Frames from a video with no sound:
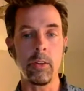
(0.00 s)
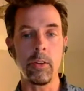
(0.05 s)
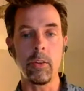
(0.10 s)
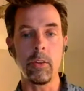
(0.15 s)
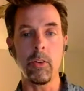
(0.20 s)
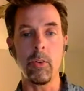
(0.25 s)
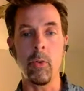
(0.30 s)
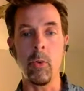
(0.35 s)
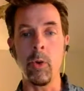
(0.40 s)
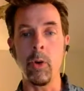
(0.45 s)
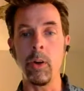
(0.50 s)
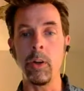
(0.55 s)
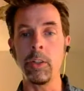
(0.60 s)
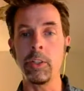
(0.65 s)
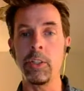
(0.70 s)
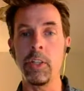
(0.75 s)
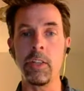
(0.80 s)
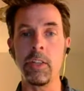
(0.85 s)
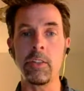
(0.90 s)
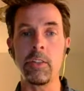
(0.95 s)
or
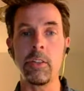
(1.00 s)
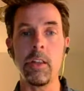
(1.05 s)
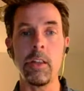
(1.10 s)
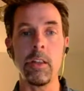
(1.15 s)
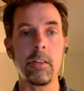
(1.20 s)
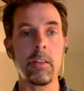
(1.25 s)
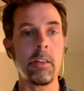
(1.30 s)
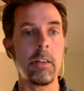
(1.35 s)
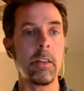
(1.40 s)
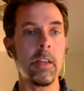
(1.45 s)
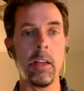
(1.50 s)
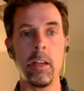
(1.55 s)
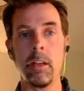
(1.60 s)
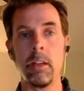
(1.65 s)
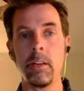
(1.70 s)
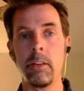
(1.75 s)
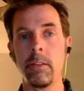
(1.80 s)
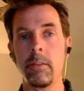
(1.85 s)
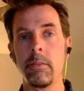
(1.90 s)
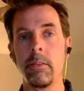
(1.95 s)
just
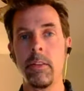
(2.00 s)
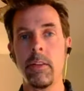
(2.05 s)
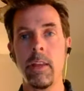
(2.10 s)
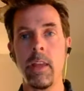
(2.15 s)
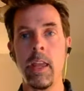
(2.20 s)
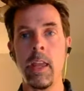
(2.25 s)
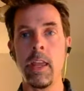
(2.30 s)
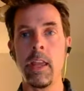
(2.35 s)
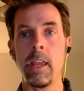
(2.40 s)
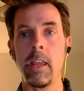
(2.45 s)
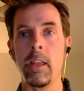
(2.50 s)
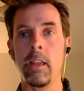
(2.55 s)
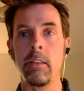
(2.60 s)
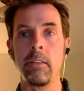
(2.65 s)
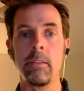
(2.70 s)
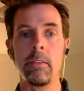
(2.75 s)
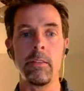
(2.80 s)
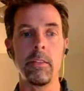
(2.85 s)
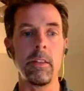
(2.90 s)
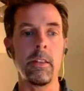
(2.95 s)
a
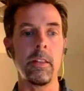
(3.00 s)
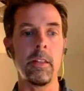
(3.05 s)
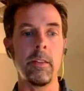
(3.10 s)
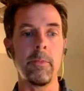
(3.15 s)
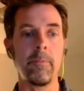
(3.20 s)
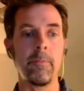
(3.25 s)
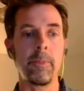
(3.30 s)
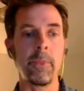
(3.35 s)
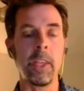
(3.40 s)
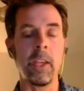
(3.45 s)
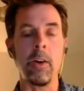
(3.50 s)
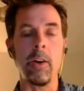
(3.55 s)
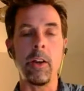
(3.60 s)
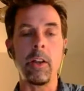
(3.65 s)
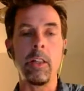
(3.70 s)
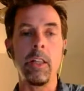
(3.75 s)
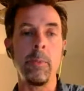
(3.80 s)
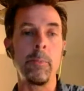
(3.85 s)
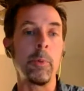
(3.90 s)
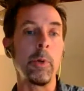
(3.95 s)

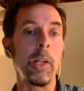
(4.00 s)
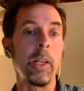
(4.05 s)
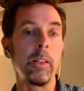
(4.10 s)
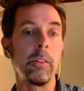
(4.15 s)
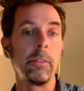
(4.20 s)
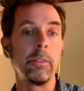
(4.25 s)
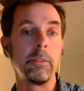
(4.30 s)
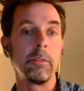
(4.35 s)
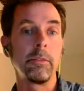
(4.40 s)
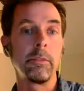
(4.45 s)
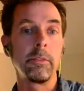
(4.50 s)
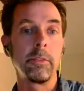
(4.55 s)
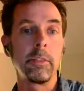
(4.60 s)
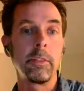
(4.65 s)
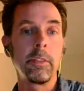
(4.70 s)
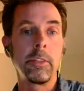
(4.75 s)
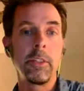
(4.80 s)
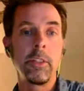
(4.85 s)
clip reel to